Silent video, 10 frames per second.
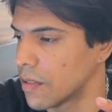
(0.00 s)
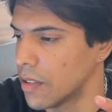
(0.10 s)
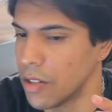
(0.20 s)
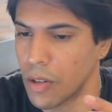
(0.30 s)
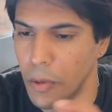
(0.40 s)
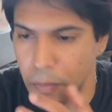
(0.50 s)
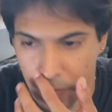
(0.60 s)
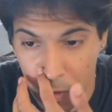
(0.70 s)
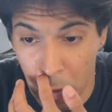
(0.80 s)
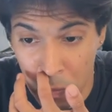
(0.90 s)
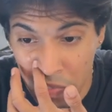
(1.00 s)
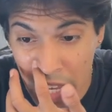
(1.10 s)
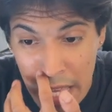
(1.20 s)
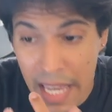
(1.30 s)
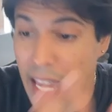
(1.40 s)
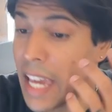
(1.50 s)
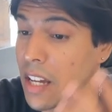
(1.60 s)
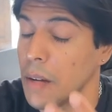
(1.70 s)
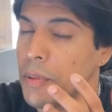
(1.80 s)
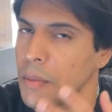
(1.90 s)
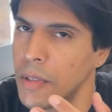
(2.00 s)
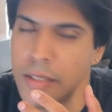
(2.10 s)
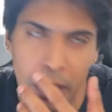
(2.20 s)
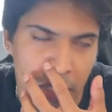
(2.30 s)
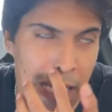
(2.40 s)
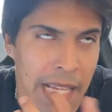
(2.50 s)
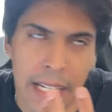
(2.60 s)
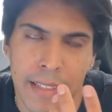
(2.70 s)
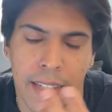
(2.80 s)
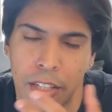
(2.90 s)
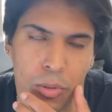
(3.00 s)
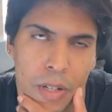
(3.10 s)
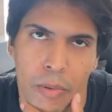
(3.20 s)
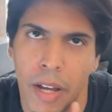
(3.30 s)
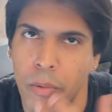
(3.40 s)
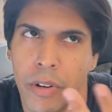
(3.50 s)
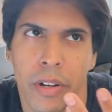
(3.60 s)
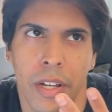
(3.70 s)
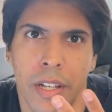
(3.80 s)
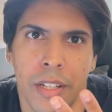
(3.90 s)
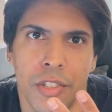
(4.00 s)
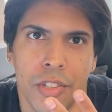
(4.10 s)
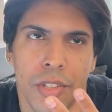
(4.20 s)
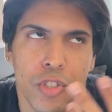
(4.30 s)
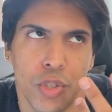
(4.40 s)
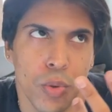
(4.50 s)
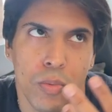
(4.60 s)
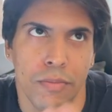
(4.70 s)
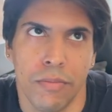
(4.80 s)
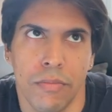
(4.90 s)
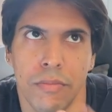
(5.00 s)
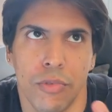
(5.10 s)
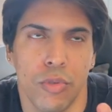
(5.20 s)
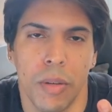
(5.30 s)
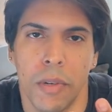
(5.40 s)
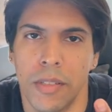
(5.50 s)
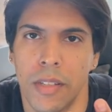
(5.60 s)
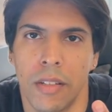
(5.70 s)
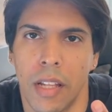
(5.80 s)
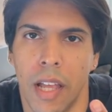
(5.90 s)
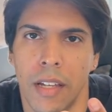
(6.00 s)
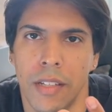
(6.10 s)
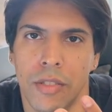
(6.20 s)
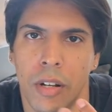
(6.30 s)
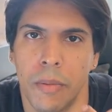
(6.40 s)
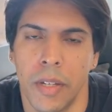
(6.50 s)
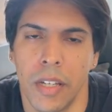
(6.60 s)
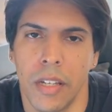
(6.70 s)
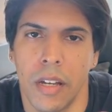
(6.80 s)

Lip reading: There you go. So, a couple of months down the line, let's say 3, right? We're in June. 3 months down the line is gonna be